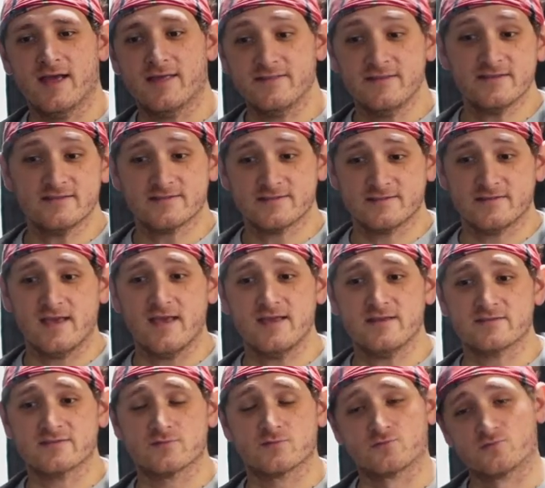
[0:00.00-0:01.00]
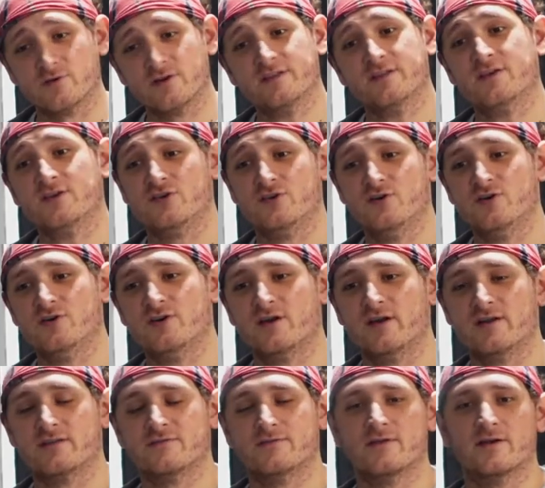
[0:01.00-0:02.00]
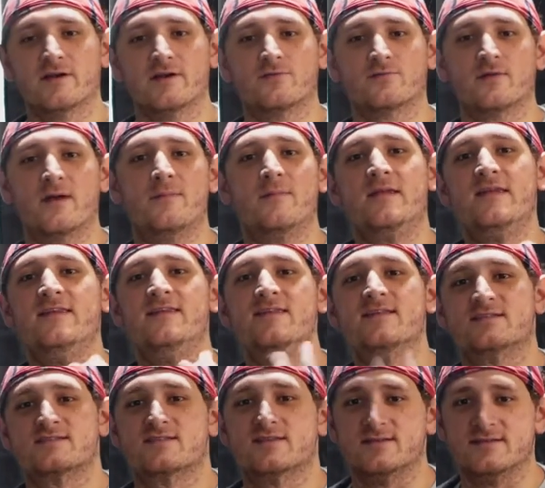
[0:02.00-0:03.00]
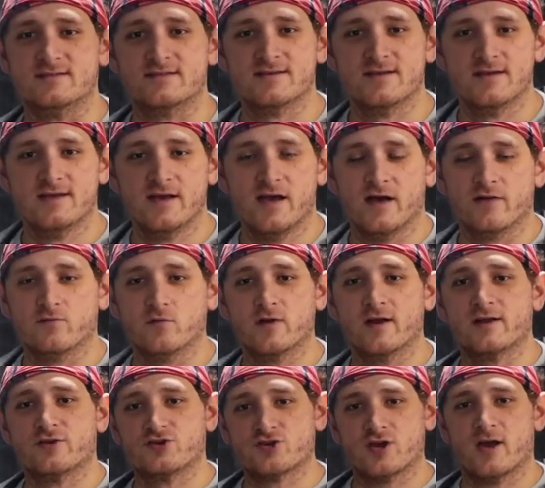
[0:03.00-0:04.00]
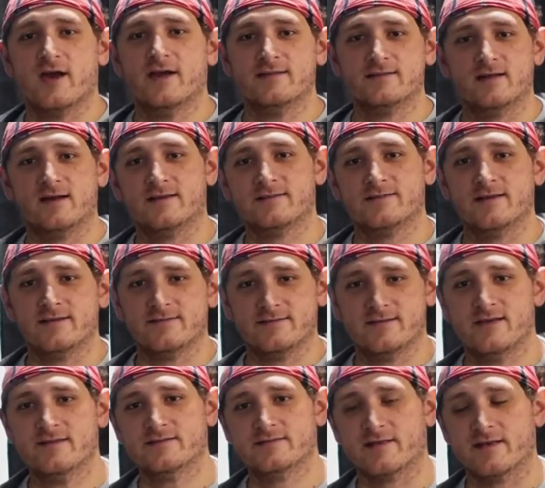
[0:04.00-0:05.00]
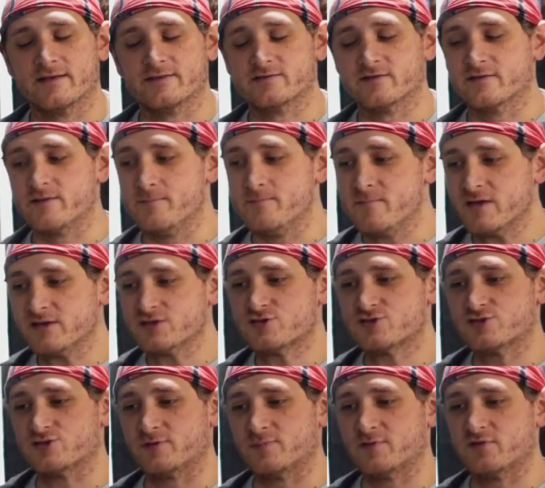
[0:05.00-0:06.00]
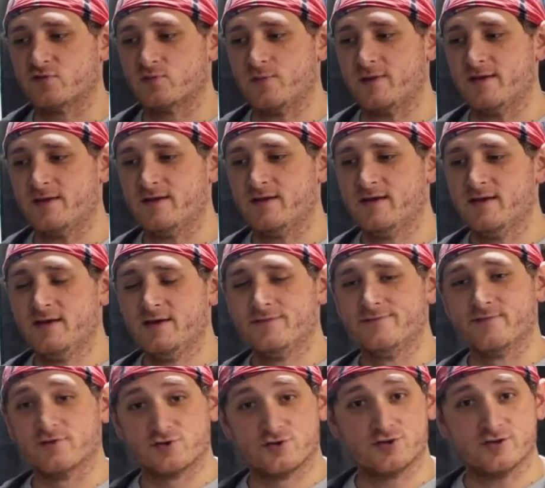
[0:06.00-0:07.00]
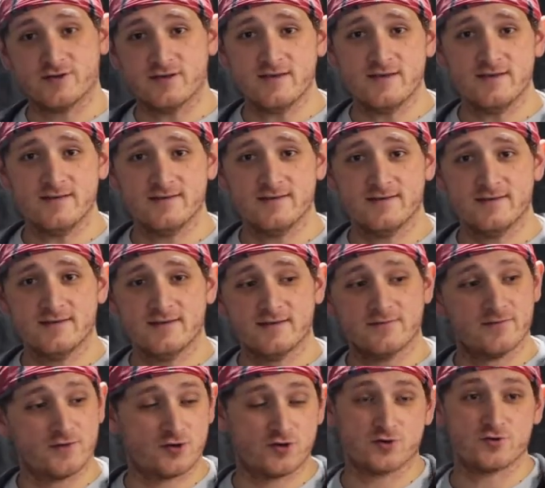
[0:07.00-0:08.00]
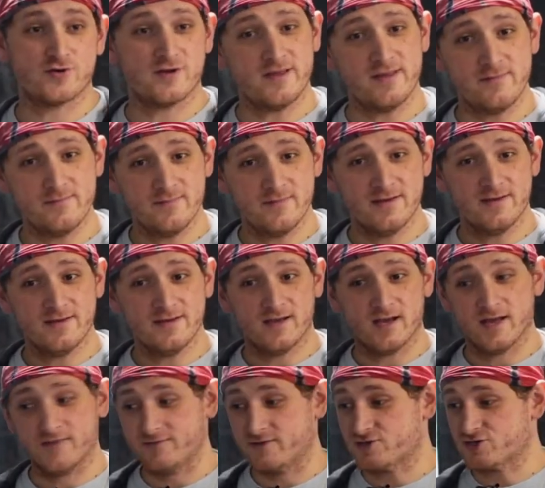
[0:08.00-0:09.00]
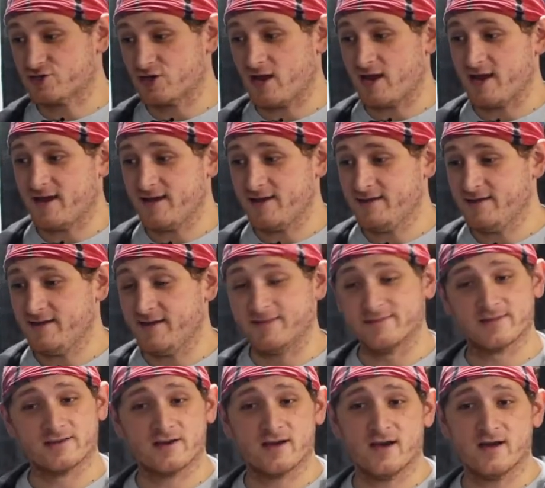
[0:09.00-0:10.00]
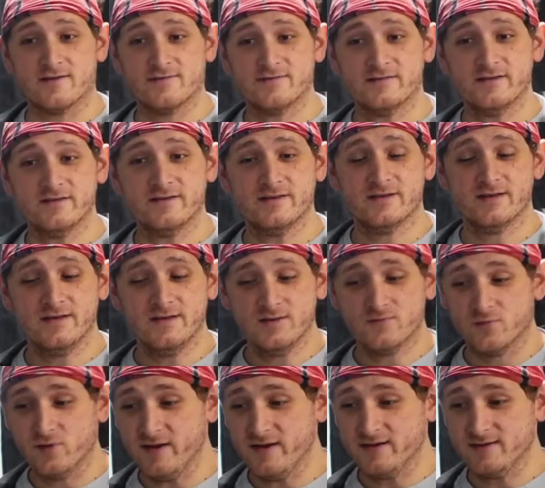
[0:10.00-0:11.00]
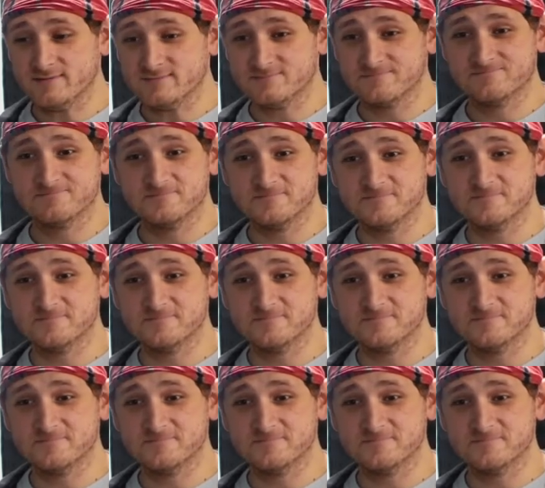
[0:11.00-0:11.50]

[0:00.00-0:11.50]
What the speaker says: and this tastes really good, and it's very reminiscent of what a chai latte tastes like. So the mixture between the cookie, the cream, and the chai, and the coffee, well,